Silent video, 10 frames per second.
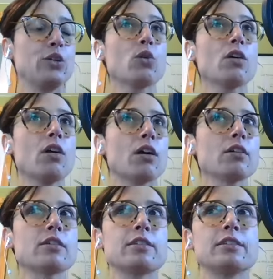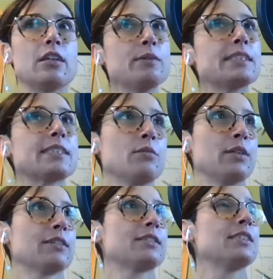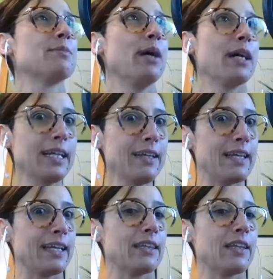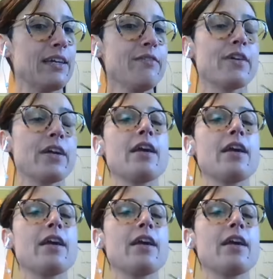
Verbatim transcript: Your heart can go in someone else's body and they can live.